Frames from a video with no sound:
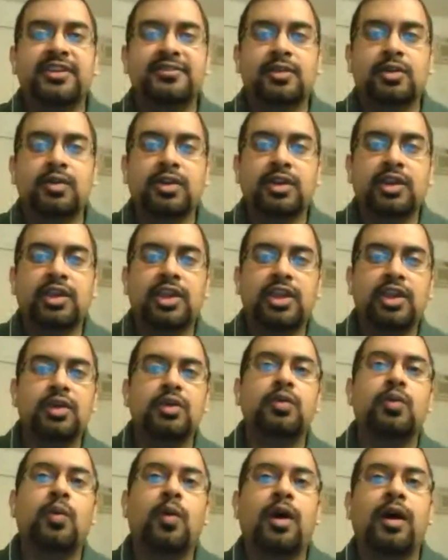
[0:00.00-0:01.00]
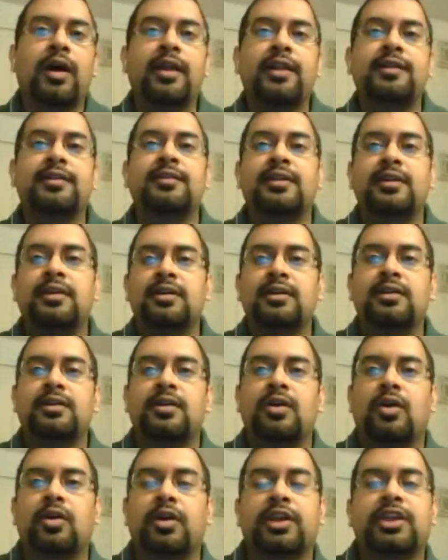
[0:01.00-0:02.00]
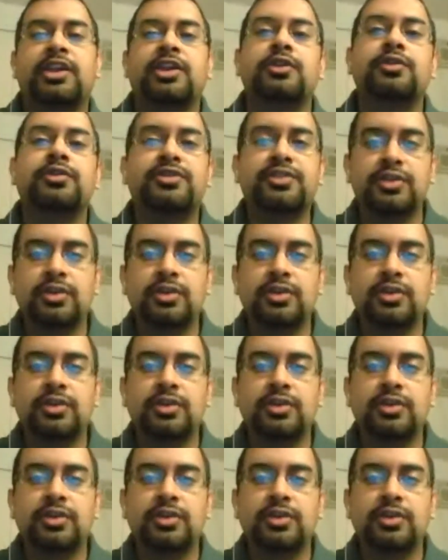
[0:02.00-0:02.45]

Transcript: than just Q1 or